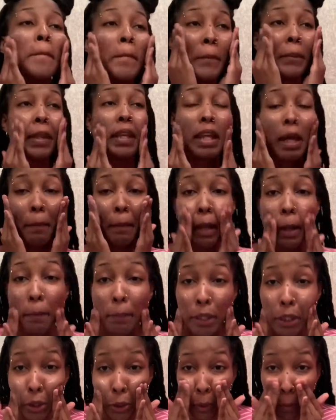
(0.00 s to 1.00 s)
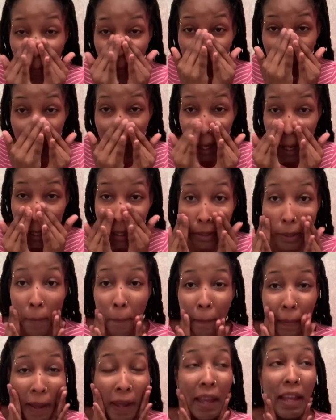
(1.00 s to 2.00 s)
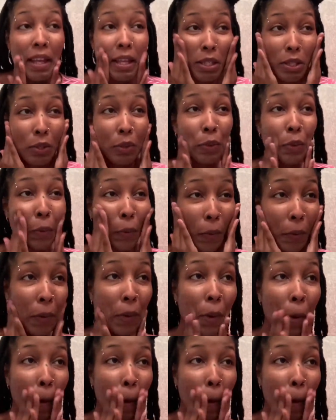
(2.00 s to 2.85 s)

think I might have put too much, but it's cool.